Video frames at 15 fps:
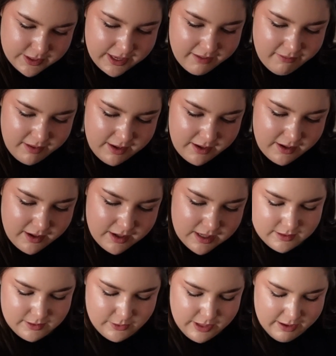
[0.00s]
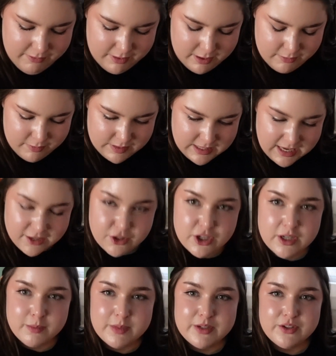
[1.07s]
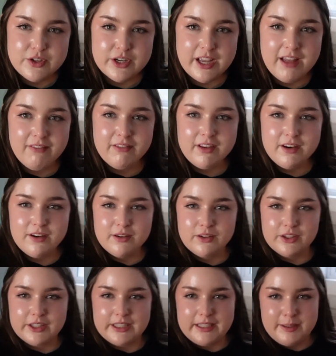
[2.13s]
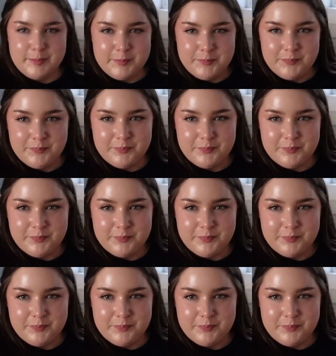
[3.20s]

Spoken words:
Kevin? You have enough attention, Mr. Kevin? Look at him.